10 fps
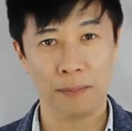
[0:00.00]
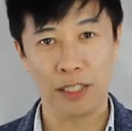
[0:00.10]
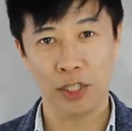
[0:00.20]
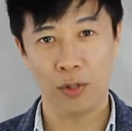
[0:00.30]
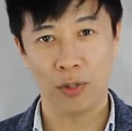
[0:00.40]

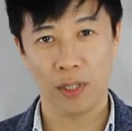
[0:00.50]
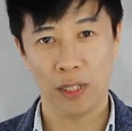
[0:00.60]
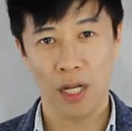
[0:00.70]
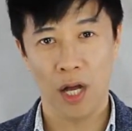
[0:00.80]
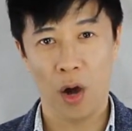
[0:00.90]

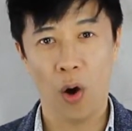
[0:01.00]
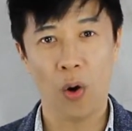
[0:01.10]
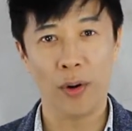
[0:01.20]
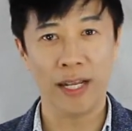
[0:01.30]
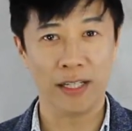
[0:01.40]
material
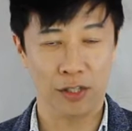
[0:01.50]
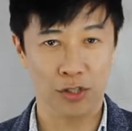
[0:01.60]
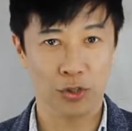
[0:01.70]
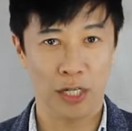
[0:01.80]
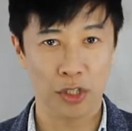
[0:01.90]
or in
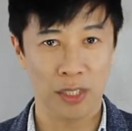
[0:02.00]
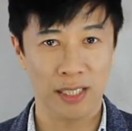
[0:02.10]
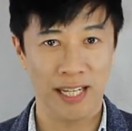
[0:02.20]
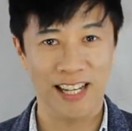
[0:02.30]
construction,